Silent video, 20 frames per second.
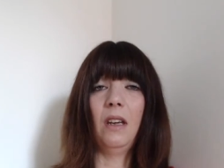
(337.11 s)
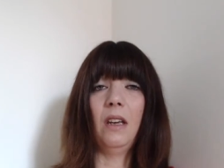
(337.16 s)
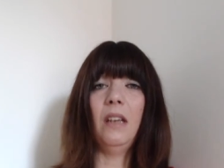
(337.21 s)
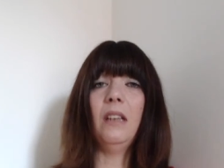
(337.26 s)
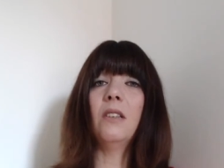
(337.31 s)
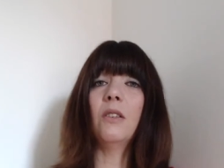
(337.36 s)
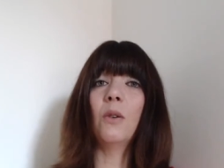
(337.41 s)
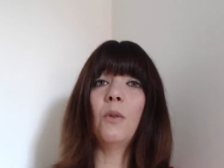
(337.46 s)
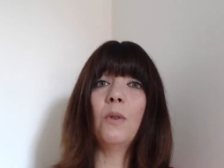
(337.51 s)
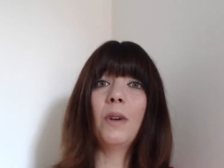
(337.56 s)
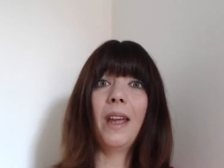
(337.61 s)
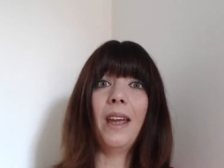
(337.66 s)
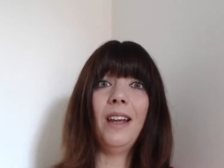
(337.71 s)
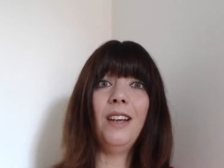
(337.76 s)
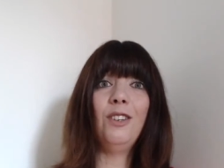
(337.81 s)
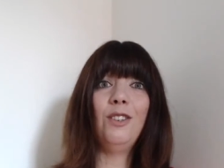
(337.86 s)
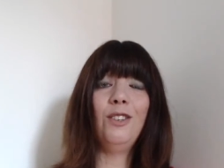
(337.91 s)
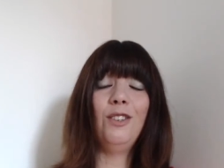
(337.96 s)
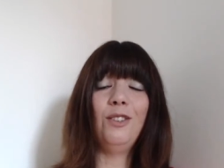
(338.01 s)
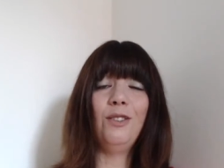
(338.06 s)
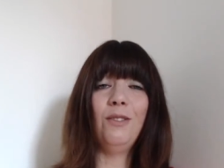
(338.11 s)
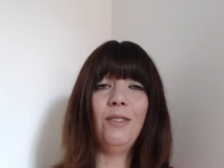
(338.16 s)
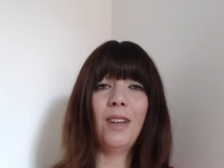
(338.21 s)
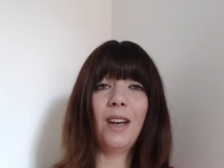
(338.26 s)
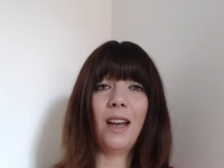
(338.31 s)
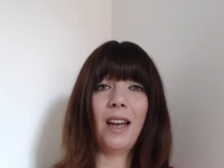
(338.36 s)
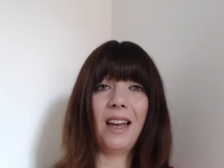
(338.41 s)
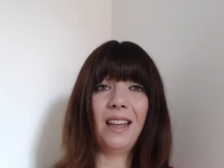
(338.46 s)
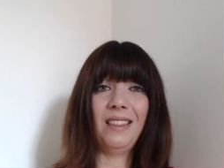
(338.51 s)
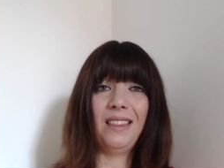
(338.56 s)
It's okay to do
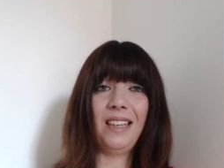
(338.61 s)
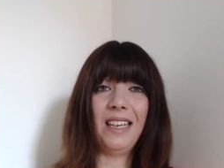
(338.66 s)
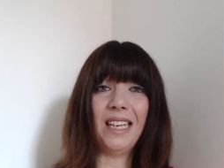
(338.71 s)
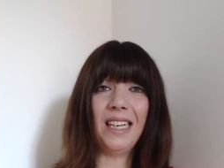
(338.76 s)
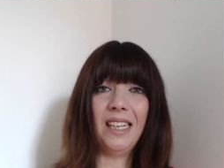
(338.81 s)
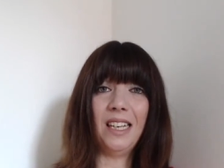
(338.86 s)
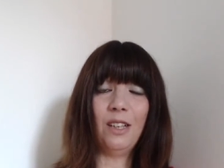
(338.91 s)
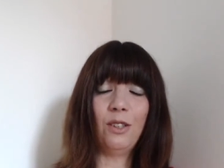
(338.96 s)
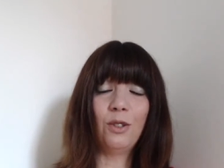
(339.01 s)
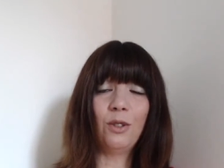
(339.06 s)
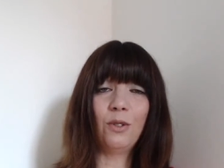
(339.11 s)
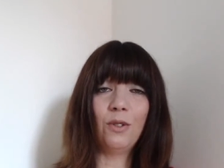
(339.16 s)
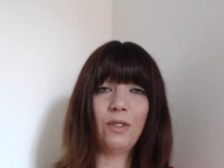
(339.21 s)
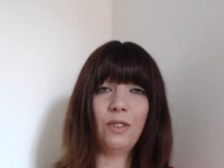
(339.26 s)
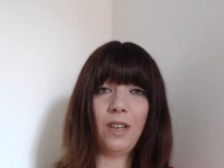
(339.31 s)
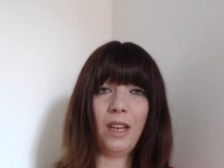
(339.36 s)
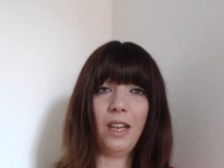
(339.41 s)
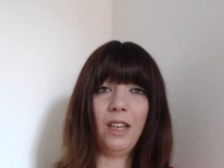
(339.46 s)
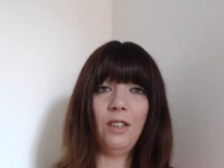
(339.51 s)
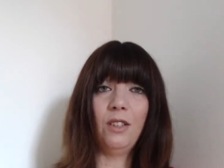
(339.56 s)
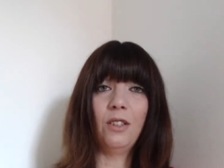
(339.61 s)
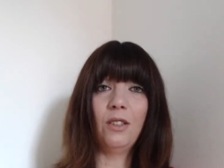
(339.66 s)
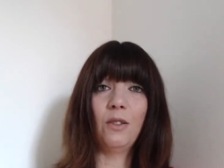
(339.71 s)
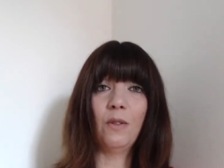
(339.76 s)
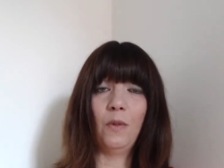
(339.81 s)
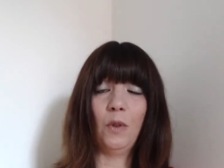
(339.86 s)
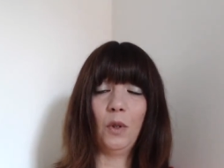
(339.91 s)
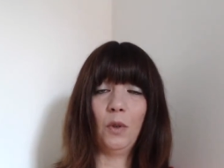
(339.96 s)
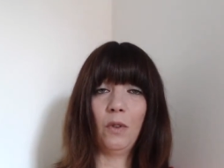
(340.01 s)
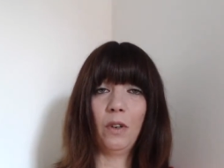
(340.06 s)
that at the initial stages
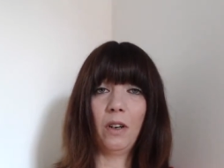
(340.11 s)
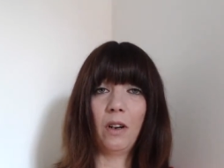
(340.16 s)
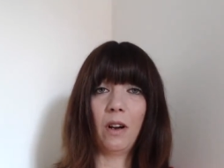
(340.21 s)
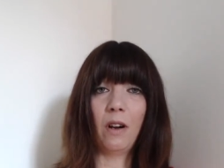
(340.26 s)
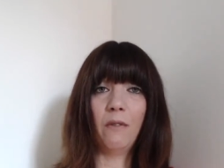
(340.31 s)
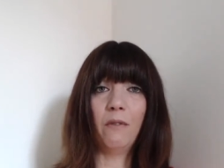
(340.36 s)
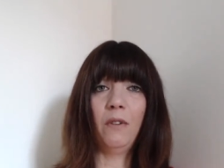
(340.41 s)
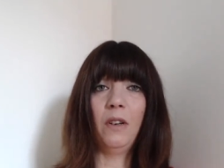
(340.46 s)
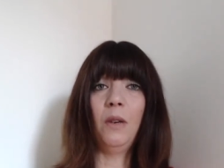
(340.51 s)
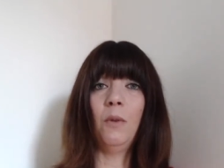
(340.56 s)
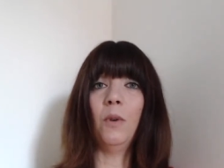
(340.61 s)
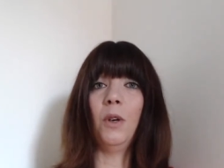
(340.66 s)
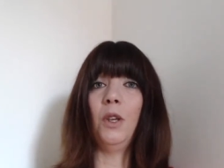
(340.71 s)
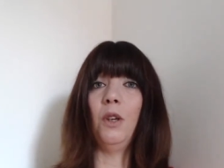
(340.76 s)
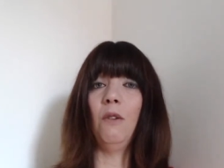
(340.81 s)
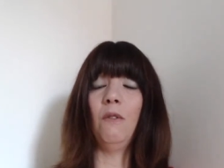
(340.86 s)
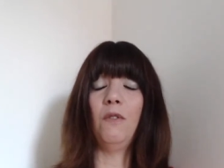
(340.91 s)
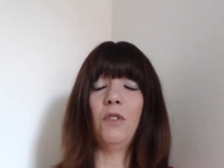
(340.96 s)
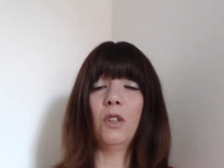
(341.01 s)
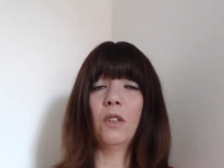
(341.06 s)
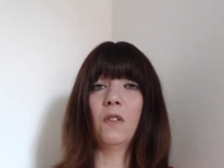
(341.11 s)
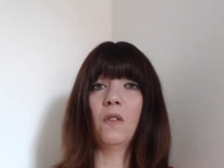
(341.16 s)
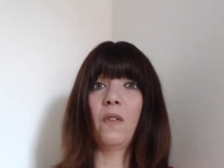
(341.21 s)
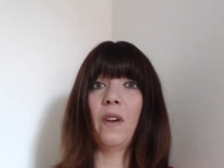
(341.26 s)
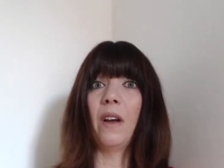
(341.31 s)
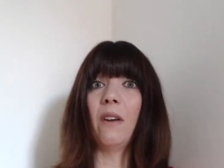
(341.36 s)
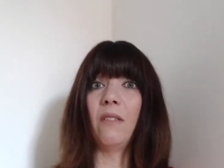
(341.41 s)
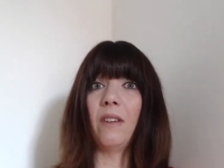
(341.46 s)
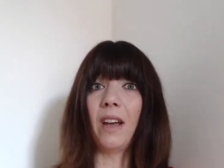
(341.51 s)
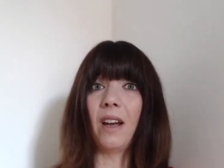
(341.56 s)
of your recovery when you've just
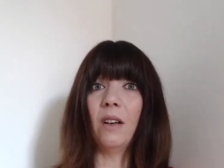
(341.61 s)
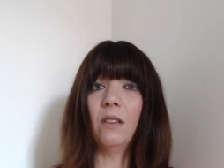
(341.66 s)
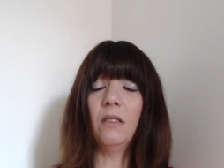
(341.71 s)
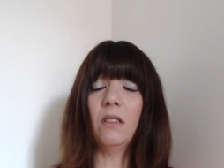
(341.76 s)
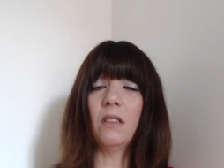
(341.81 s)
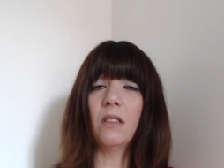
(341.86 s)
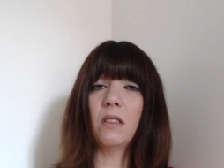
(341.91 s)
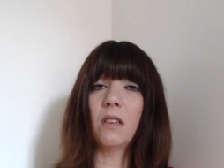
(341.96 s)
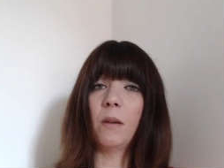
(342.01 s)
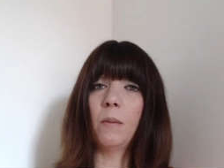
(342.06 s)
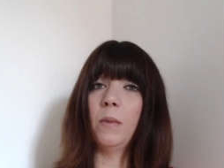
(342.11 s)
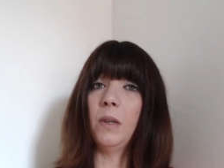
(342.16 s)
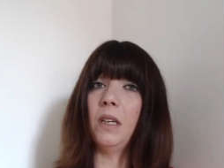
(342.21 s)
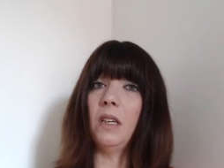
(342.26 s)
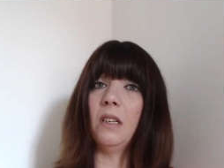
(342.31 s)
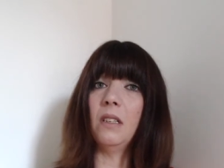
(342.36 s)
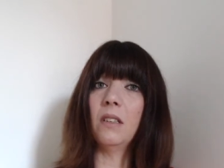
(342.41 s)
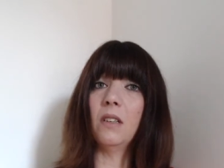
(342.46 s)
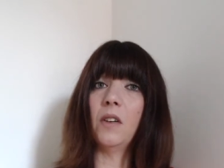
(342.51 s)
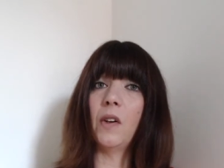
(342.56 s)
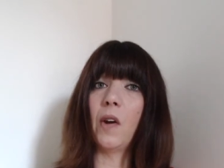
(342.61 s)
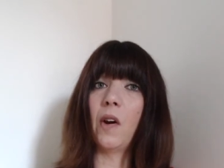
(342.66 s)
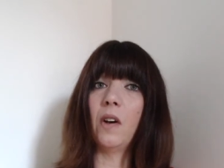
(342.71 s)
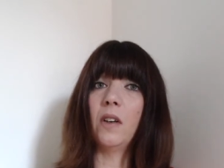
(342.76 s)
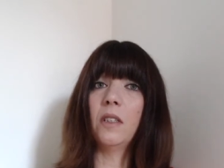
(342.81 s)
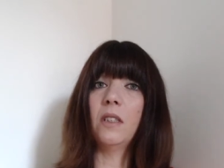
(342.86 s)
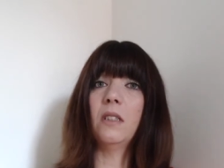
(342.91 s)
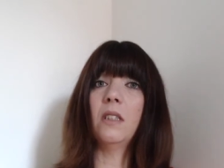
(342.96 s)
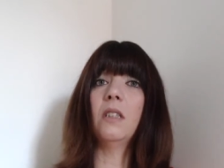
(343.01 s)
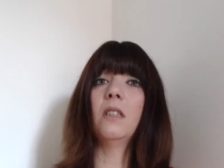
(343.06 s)
found out that somebody is a
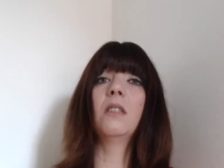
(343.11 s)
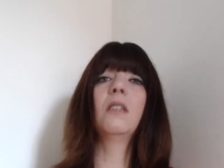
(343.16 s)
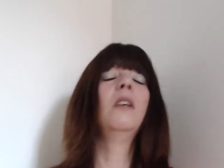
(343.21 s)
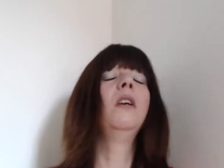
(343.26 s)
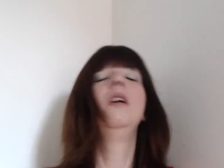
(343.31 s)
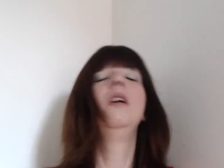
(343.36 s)
narcissist.